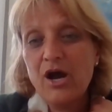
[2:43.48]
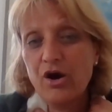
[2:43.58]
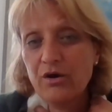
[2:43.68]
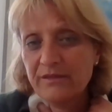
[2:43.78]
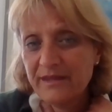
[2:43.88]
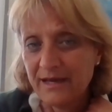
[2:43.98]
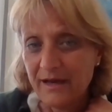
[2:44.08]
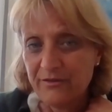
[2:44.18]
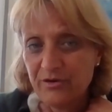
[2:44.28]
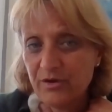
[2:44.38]
On the
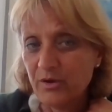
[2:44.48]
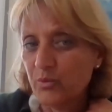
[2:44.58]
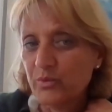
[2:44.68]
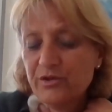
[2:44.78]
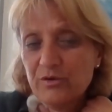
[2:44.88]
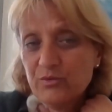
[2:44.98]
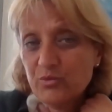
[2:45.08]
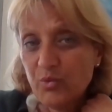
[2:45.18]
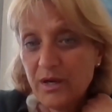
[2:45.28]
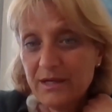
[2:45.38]
other, we don't
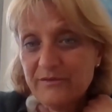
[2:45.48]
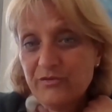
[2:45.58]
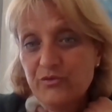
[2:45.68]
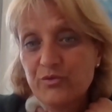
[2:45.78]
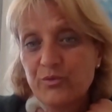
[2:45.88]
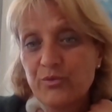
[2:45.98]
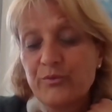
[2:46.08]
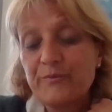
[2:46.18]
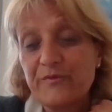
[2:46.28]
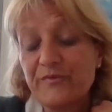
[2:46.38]
want
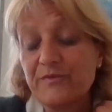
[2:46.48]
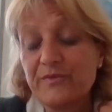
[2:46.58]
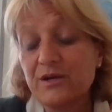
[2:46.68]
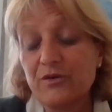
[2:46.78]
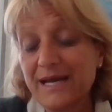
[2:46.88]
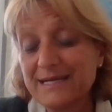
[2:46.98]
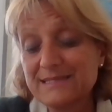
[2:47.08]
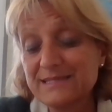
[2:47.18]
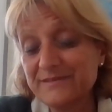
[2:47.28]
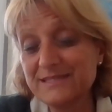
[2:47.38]
the
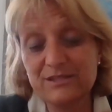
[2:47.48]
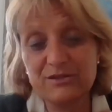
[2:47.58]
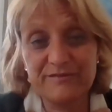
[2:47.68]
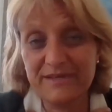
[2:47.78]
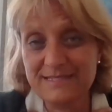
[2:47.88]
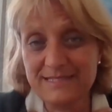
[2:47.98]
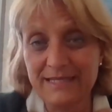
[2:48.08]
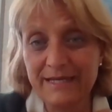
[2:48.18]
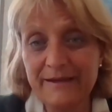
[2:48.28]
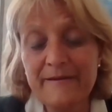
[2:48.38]
collectivity of
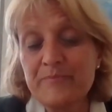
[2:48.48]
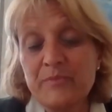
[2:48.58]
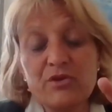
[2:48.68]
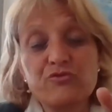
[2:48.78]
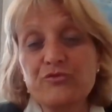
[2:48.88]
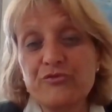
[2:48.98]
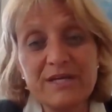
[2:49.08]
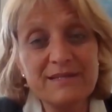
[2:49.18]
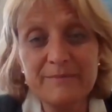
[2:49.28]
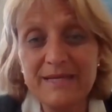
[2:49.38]
Italy to
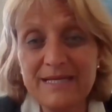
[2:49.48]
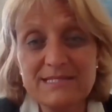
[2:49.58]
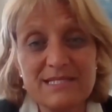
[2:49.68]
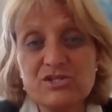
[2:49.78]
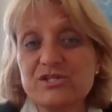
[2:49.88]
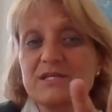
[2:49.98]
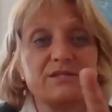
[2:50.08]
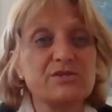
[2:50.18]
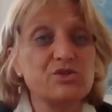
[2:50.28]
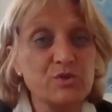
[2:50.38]
read the message that
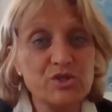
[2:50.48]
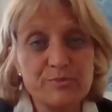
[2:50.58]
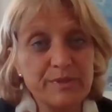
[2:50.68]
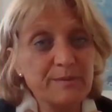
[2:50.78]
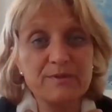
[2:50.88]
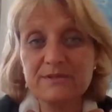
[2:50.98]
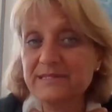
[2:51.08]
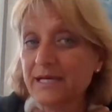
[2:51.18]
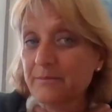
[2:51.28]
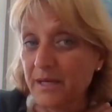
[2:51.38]
the Jewish people
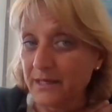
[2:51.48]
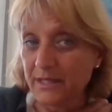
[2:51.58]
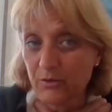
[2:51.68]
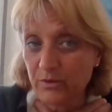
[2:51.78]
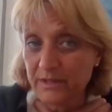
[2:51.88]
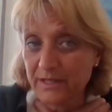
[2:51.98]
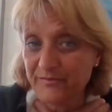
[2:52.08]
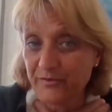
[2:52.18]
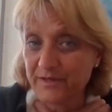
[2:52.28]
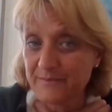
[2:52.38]
take money only
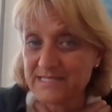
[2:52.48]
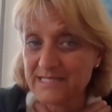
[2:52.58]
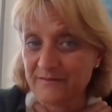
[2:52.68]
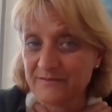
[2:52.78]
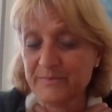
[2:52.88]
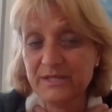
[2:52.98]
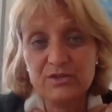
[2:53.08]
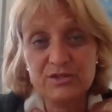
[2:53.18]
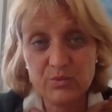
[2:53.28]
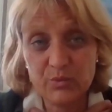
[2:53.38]
for themselves,
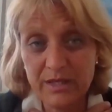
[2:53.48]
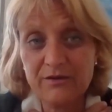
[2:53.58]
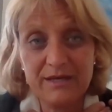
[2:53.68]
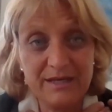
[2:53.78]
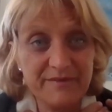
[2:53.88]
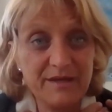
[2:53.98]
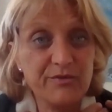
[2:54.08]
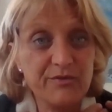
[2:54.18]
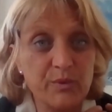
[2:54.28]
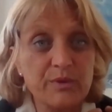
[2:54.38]
because we are living
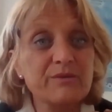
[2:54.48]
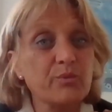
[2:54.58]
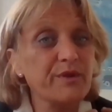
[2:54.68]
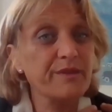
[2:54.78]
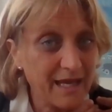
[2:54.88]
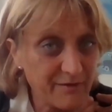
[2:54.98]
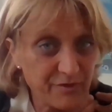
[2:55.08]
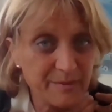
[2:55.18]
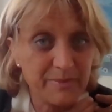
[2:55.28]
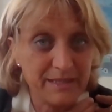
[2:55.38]
through it with
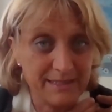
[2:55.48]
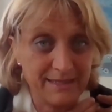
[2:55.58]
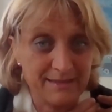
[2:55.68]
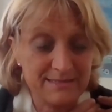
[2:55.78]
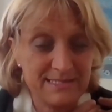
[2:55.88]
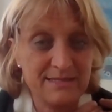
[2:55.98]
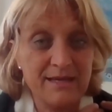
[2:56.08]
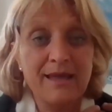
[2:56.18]
everybody else.